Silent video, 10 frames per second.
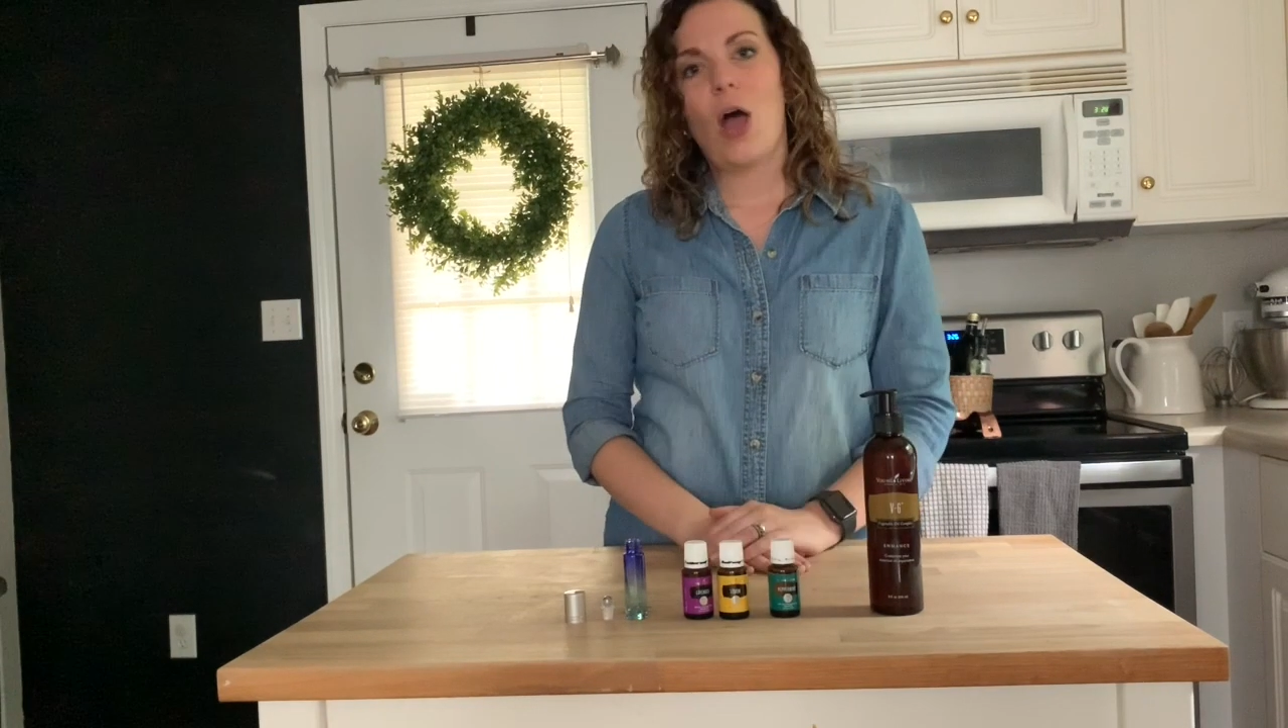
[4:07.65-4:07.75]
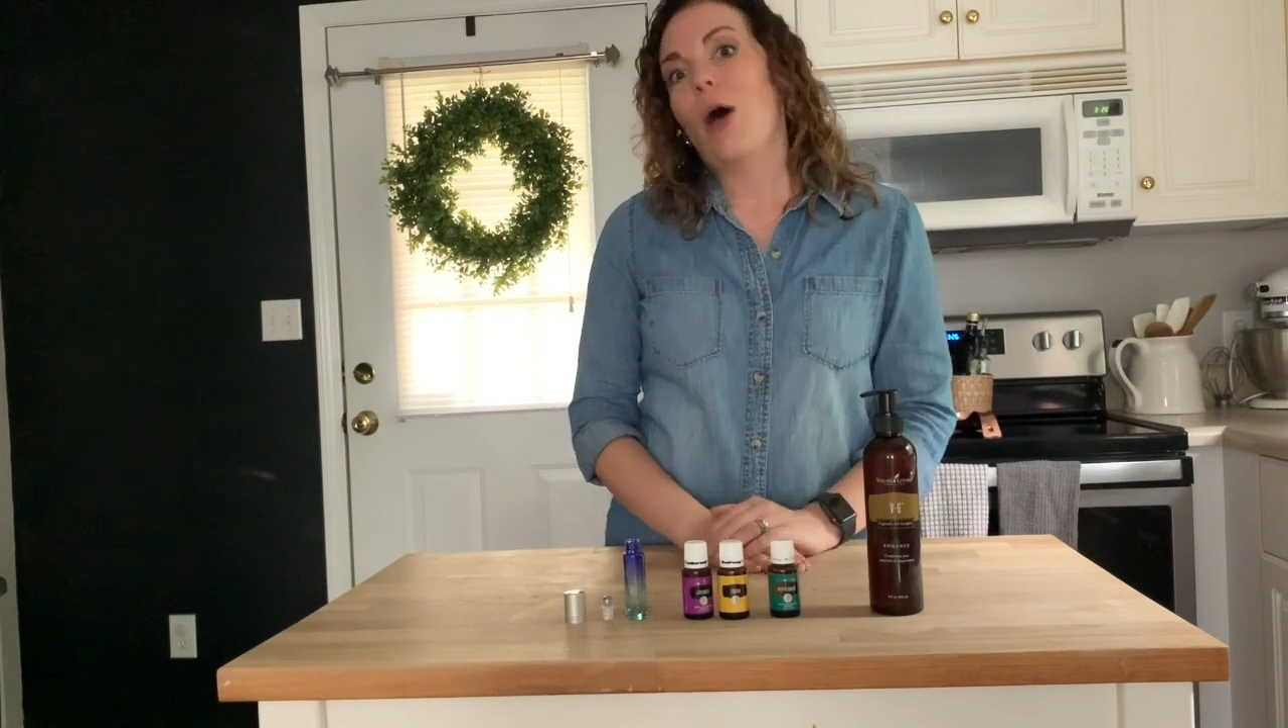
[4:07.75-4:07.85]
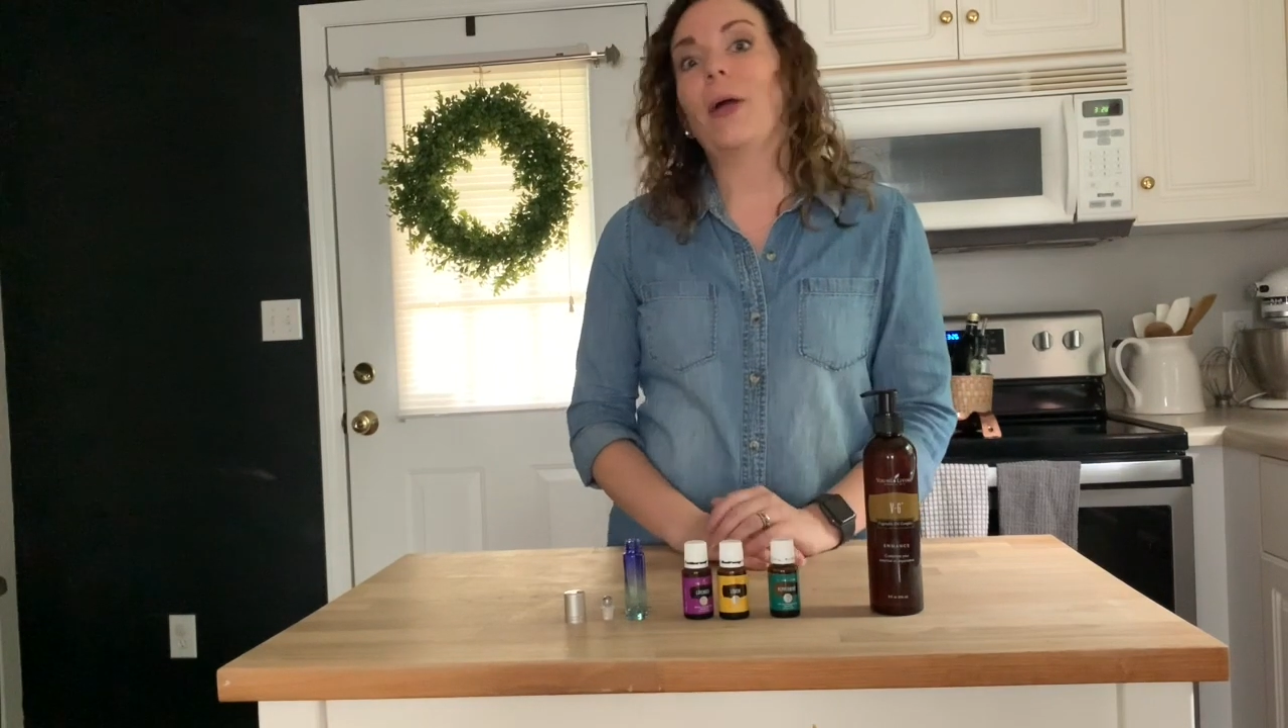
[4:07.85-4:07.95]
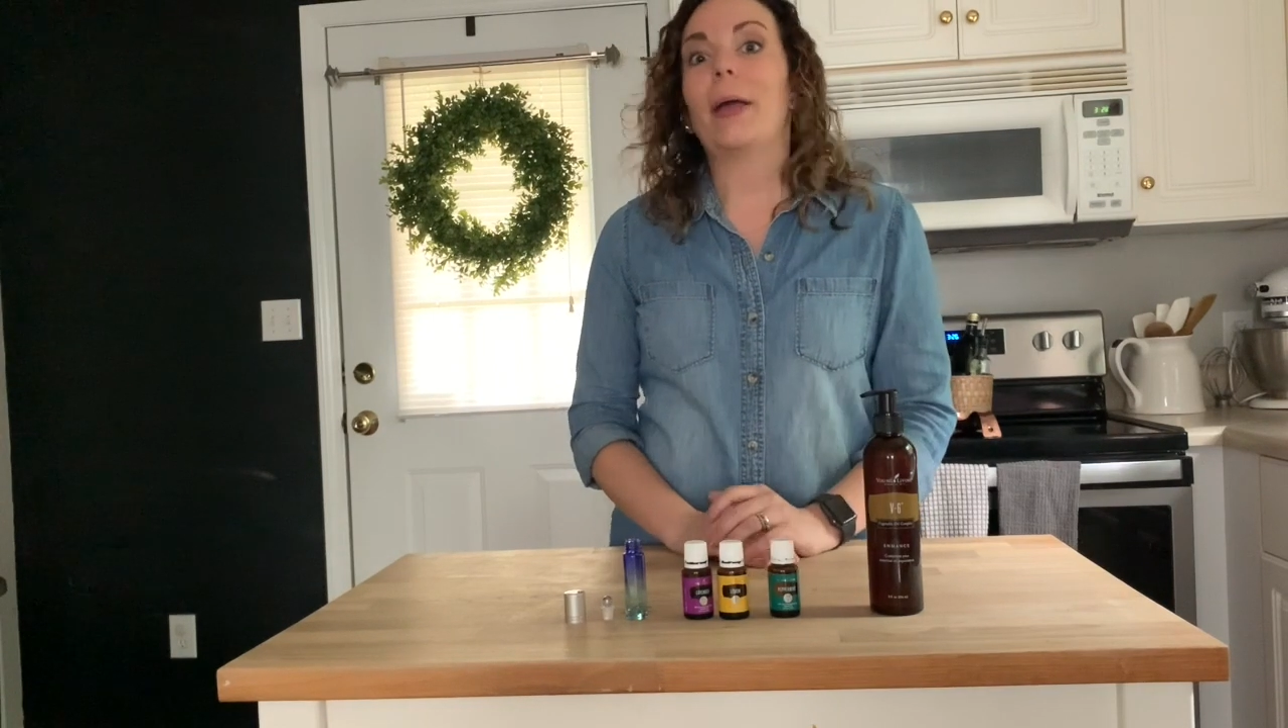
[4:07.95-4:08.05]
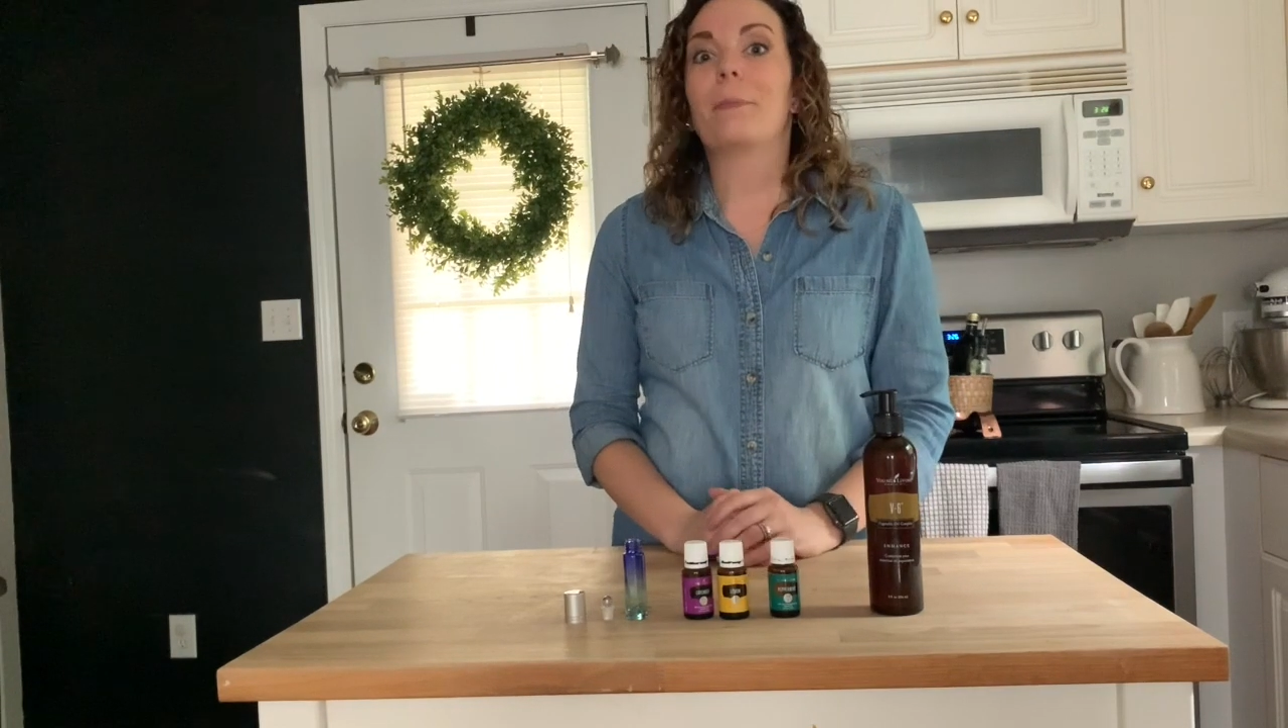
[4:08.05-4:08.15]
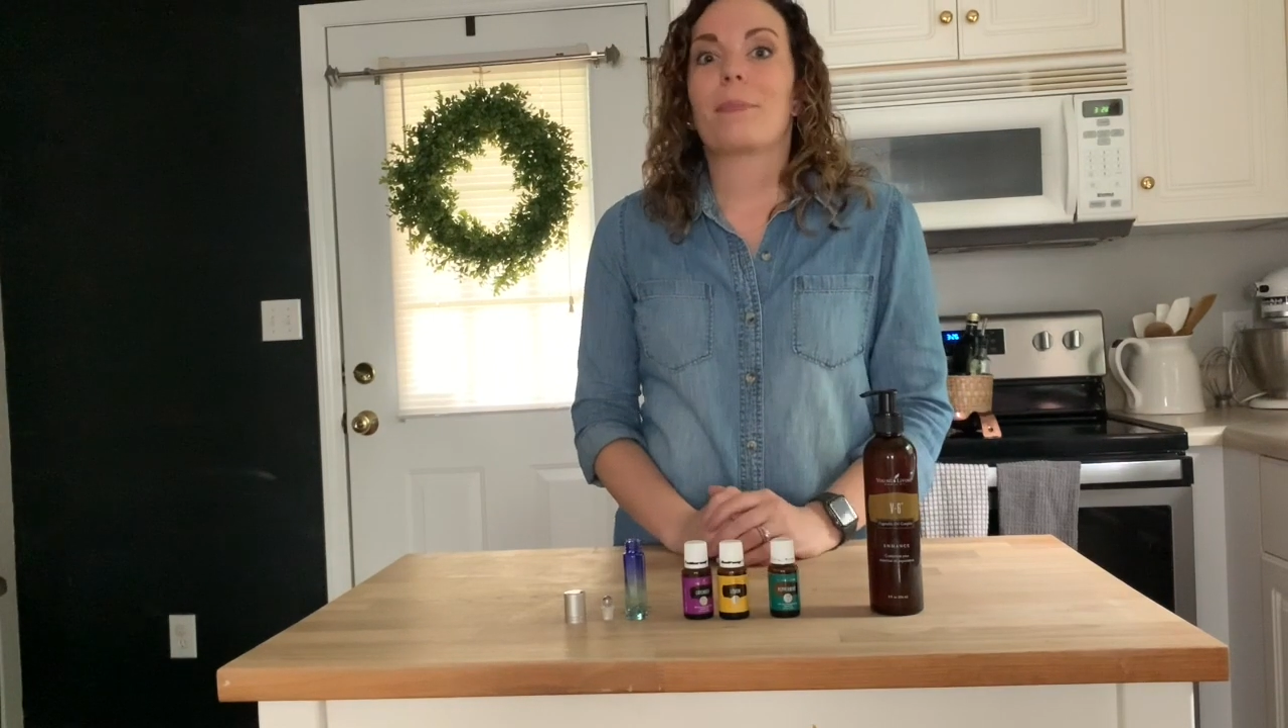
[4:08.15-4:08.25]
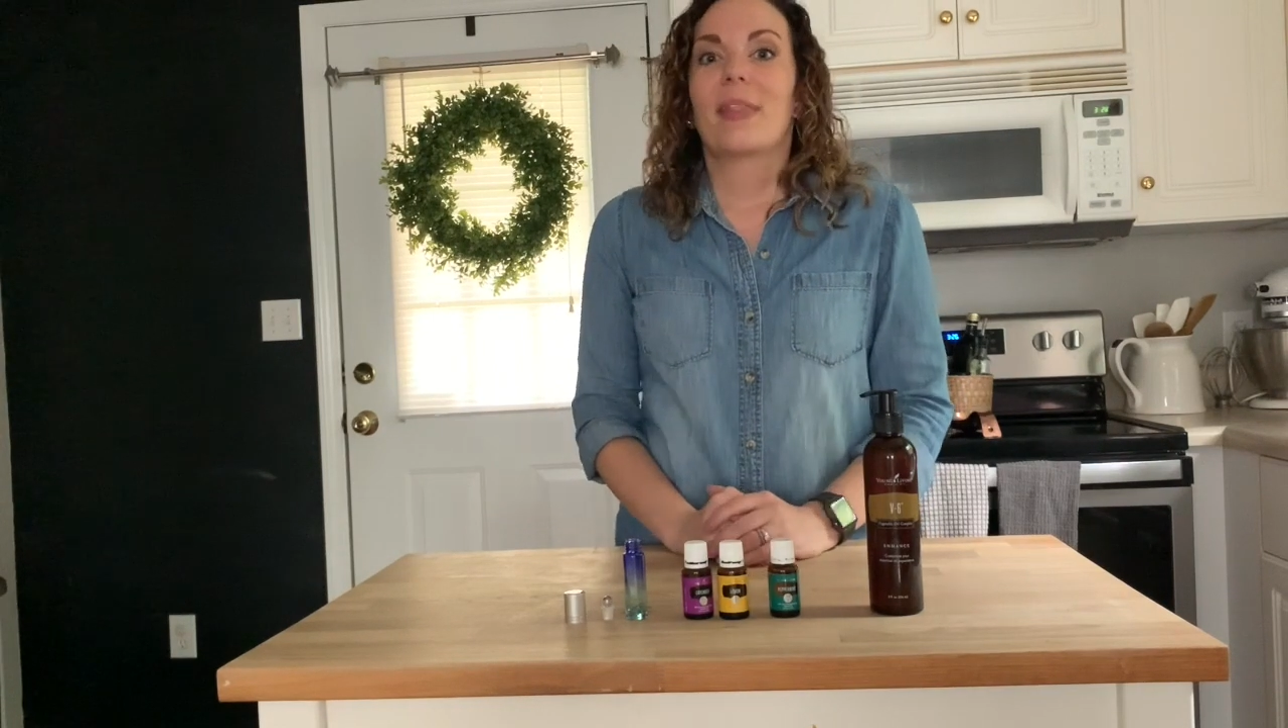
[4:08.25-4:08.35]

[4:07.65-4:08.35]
Okay,